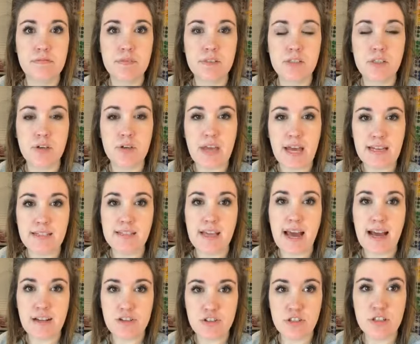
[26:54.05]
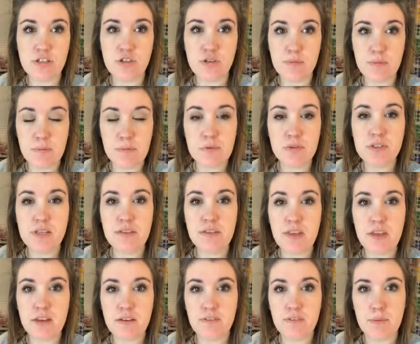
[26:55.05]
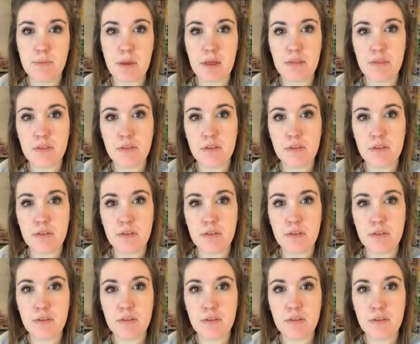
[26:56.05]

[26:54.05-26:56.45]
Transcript: So yes, Ashley, new members at the end of the month.